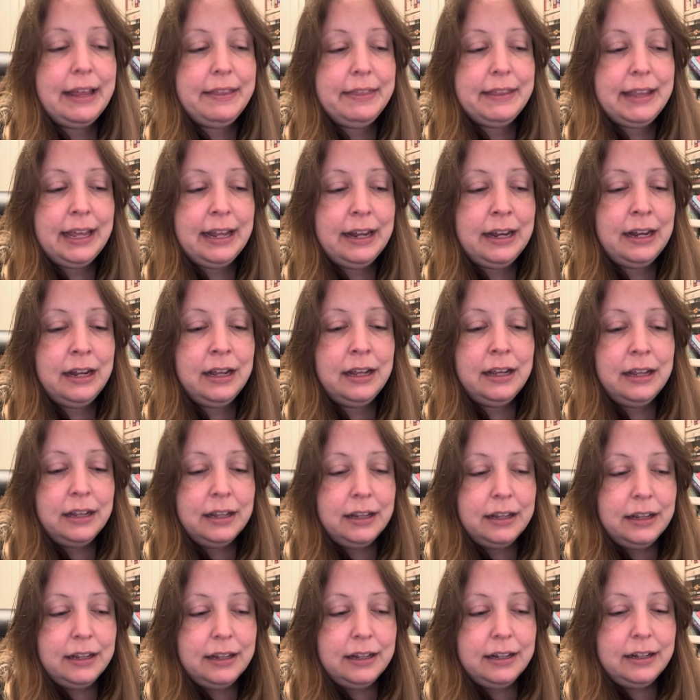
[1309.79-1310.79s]
And then
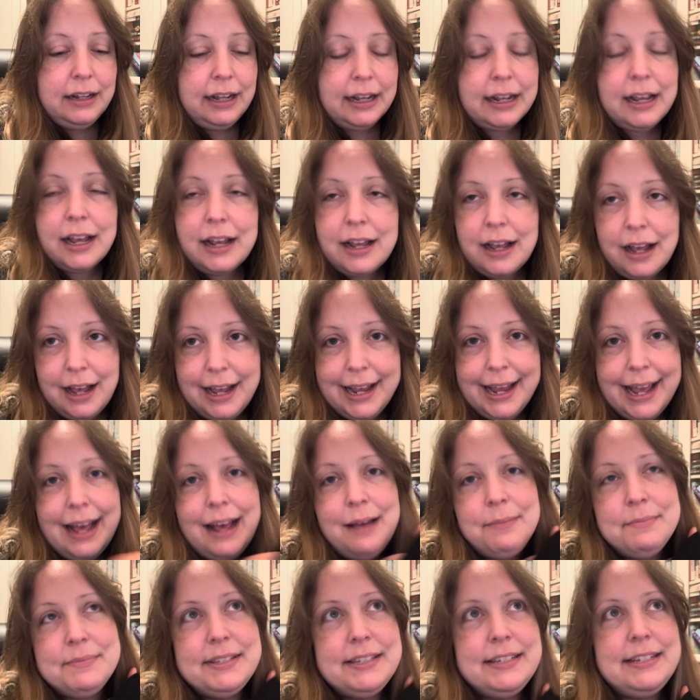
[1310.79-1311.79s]
like I
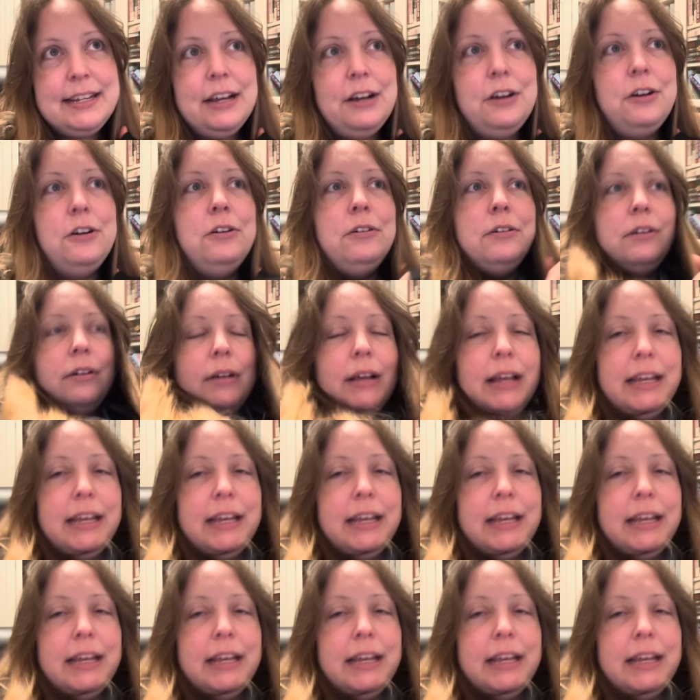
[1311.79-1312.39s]
am still,